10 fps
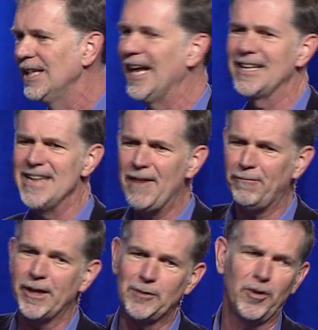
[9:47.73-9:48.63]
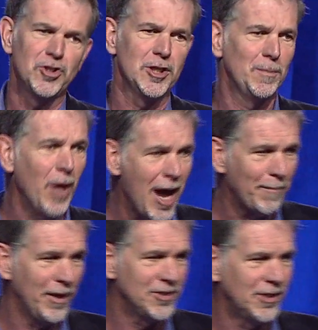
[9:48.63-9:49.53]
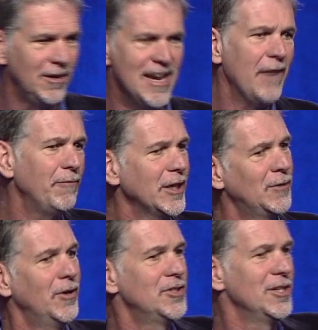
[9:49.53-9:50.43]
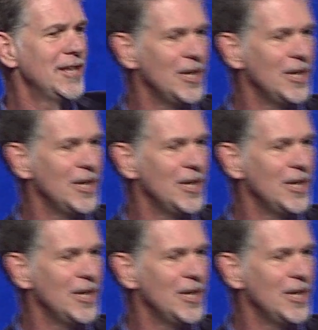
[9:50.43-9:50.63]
like Netflix versus Blockbuster, Netflix versus